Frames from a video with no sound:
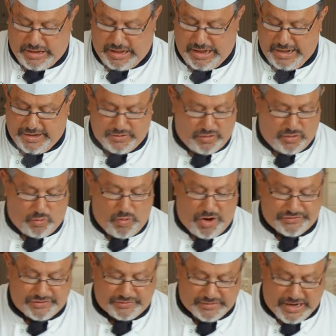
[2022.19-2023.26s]
And
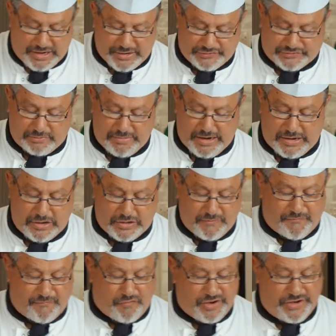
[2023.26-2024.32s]
once you've done this amount, you
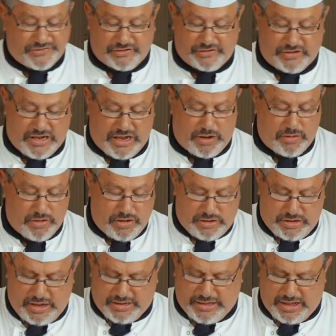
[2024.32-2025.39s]
can freeze it and go,
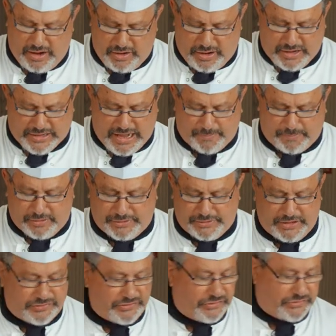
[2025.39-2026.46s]
okay, I've got a couple of
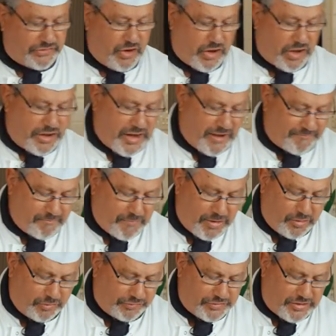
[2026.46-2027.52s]
dishes here. I've got enough
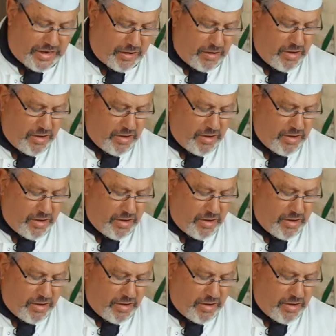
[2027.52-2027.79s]
meals now.